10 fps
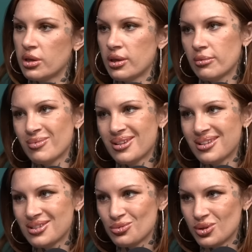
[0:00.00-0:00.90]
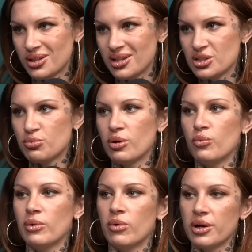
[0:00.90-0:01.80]
Mm-hmm. And it is what it is. But
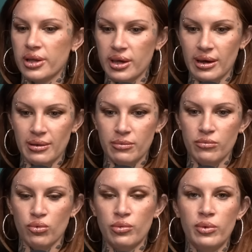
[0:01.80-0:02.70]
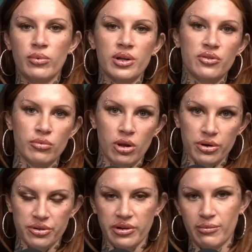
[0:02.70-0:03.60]
we want to get we want to do
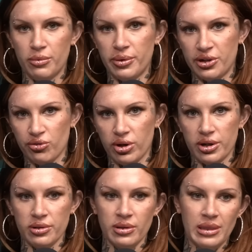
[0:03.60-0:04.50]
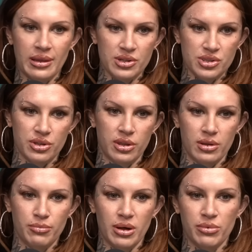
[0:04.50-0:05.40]
longer time on Patreon and less on
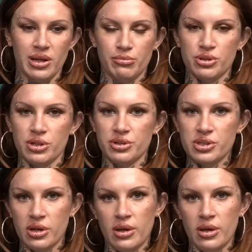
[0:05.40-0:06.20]
the public episodes